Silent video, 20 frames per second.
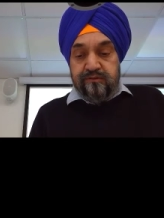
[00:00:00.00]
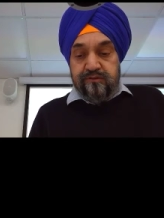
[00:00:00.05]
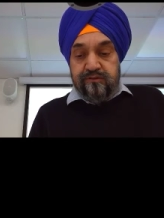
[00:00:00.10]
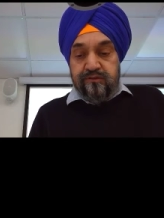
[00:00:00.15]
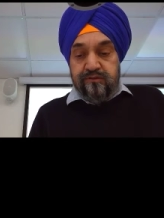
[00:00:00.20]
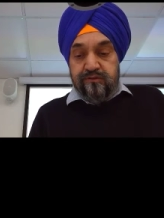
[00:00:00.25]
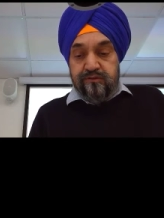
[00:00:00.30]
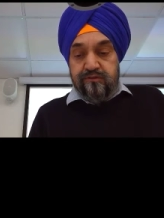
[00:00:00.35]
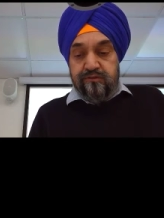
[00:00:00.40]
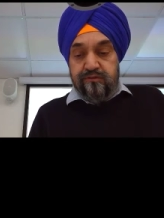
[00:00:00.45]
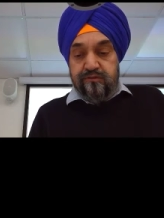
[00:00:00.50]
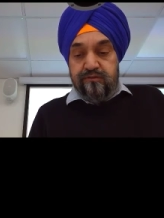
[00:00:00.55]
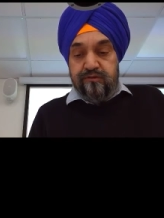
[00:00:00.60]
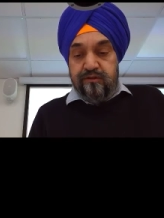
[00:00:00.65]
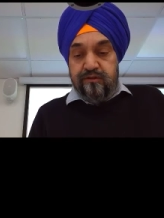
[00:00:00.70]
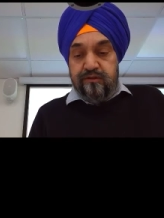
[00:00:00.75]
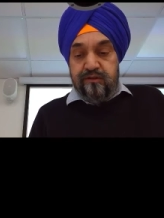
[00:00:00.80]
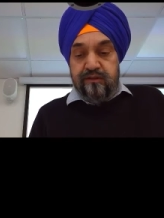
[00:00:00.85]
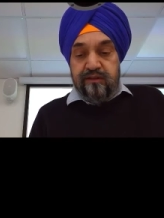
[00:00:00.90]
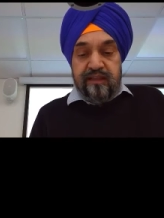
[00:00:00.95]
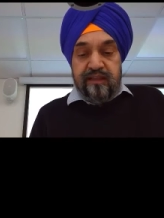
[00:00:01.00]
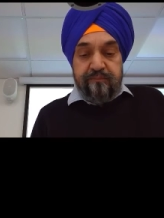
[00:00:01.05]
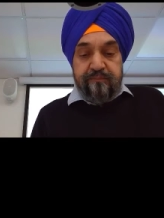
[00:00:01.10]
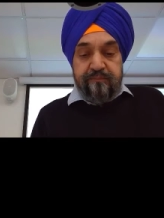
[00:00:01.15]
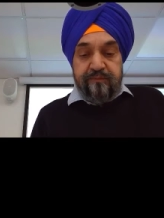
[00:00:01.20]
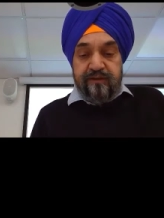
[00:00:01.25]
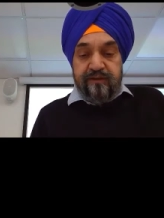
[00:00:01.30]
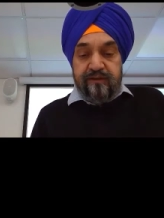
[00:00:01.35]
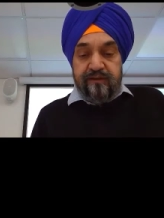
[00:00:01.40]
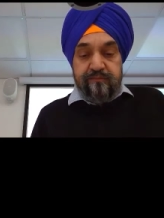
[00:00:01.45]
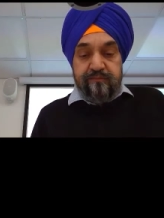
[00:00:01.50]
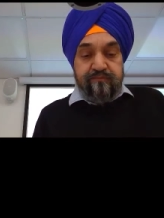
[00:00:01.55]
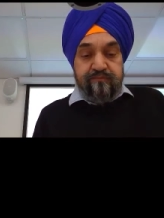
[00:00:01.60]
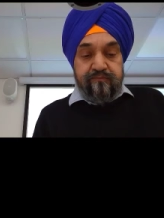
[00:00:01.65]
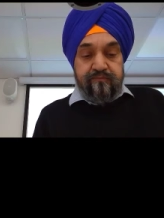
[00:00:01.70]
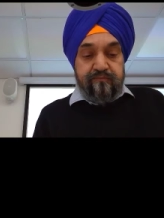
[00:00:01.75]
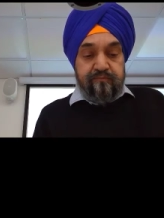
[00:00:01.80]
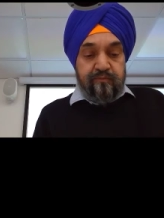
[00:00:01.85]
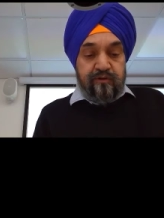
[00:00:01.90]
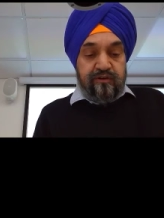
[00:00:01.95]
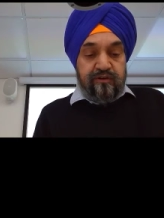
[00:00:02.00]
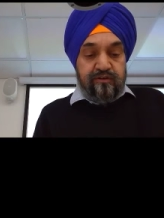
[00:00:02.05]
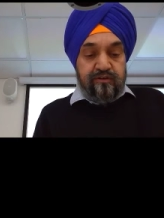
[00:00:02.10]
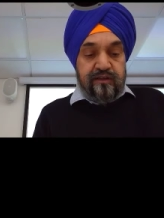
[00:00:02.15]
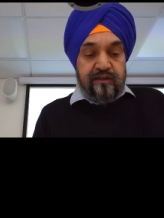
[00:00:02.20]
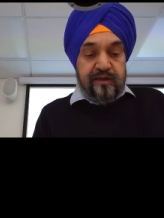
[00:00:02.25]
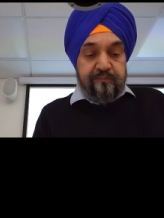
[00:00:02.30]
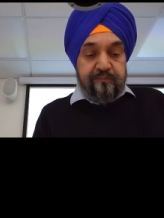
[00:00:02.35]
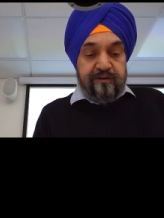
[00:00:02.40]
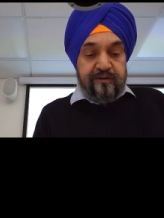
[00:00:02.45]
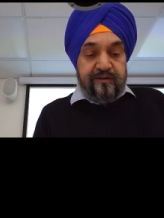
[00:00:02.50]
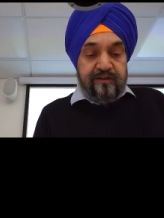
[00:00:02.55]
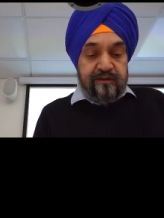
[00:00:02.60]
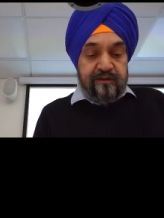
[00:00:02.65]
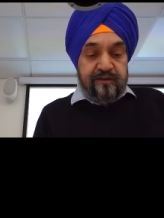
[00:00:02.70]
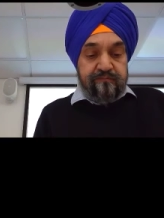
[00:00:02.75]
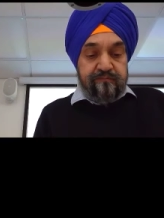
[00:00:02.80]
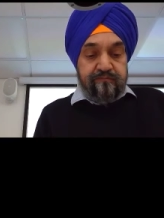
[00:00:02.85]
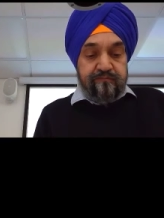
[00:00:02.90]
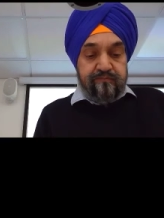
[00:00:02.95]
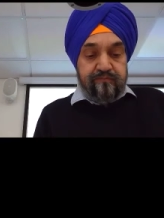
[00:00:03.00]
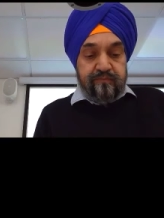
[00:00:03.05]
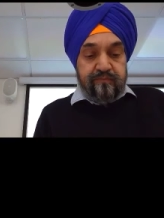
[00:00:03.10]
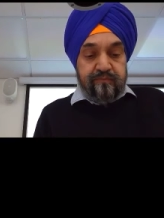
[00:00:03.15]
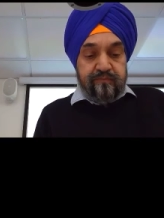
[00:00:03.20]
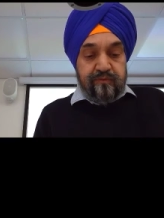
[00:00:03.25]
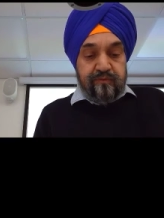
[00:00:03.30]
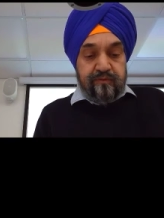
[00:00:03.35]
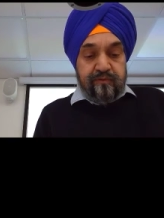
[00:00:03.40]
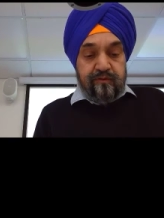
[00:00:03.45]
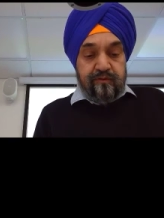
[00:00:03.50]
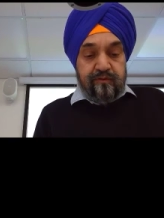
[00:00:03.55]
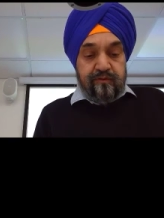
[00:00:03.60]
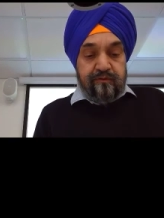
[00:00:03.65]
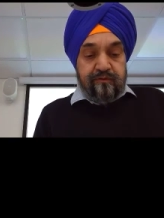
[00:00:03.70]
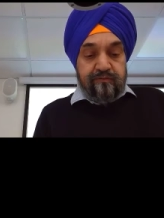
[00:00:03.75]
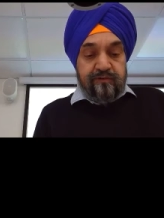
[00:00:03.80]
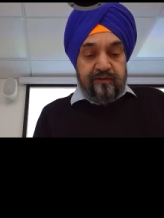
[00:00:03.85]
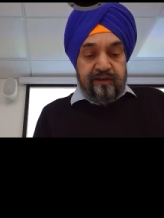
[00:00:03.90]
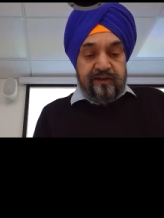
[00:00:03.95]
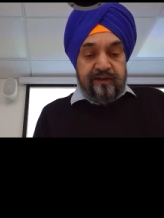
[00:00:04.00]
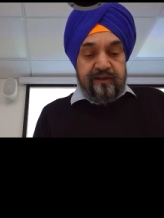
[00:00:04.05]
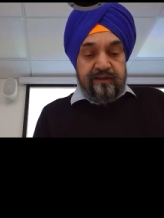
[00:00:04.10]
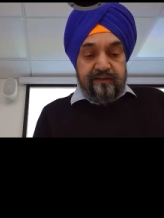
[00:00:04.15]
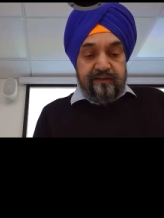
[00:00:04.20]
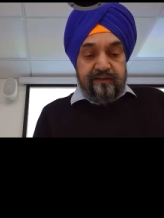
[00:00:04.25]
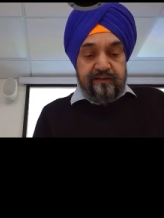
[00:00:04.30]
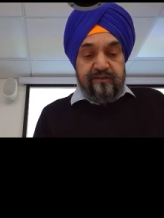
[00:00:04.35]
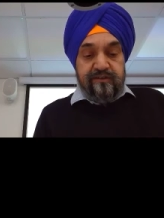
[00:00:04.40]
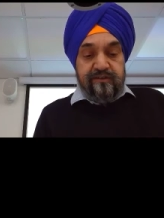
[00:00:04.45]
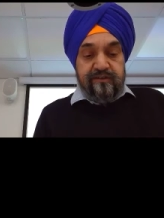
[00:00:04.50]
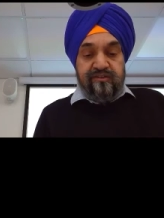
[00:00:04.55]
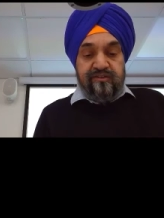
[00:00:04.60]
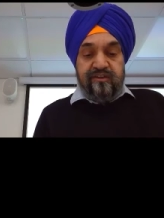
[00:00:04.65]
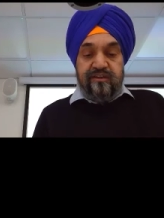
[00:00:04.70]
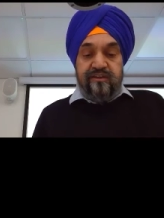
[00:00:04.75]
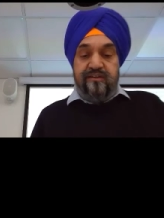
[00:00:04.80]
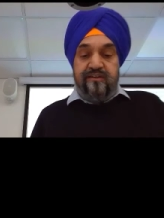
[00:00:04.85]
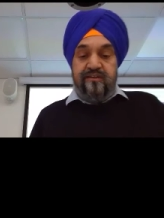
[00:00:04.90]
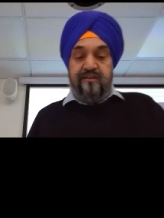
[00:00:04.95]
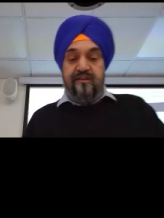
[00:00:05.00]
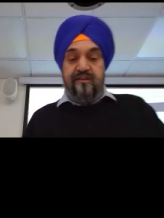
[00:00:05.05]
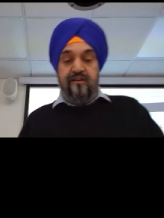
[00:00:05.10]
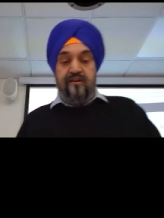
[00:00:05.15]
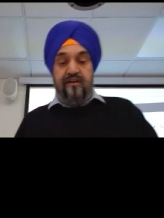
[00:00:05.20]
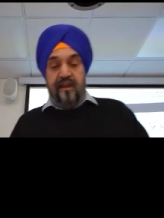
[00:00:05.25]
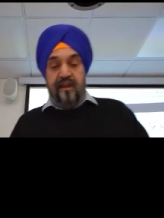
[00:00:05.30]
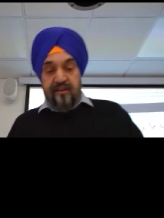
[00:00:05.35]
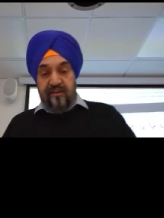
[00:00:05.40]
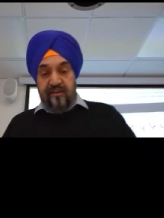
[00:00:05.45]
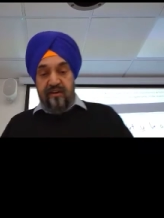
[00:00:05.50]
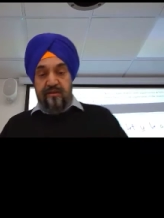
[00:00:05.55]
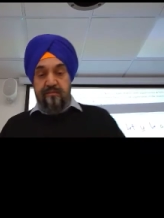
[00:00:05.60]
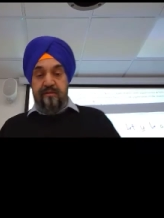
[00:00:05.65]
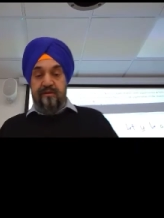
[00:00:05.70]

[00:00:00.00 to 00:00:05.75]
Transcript: to lambda, yeah, of A, let's say. Yeah, A is any